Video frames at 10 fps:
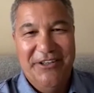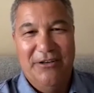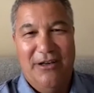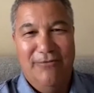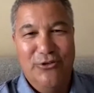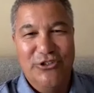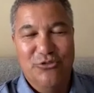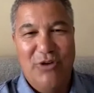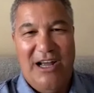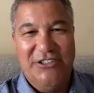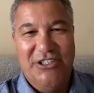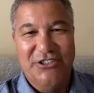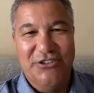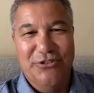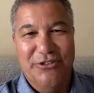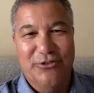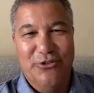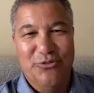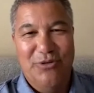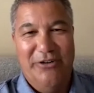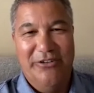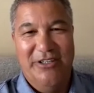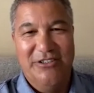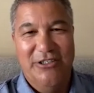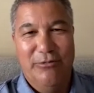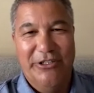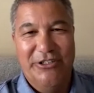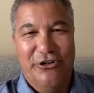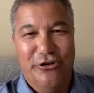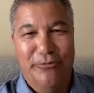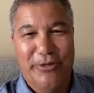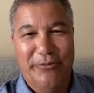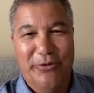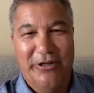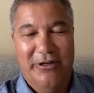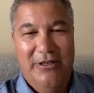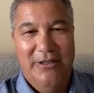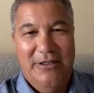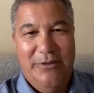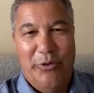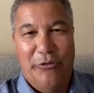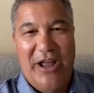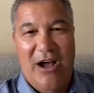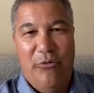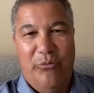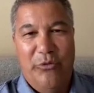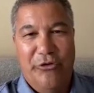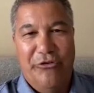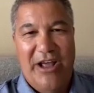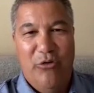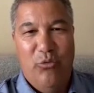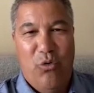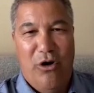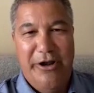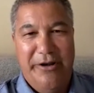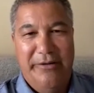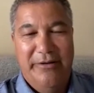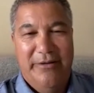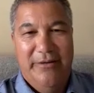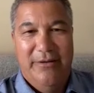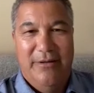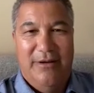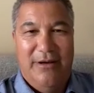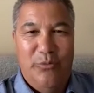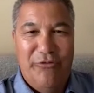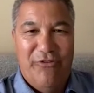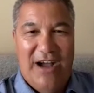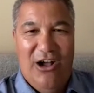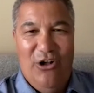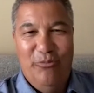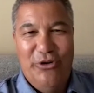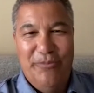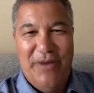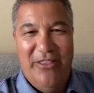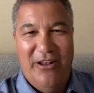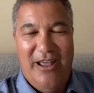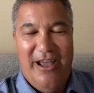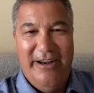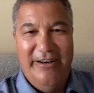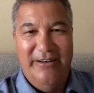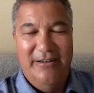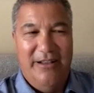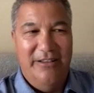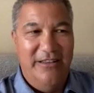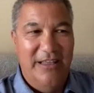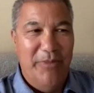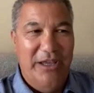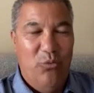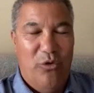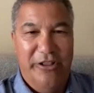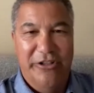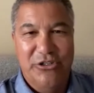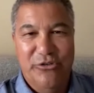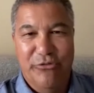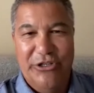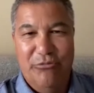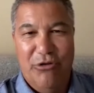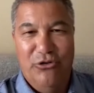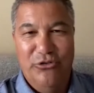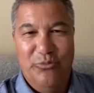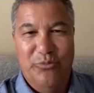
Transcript: uh, versus Rochester in the first round of the NCAA tournament, where we were down we were down one, uh, we fouled, put him on the line, and I think they made one of the two free throws.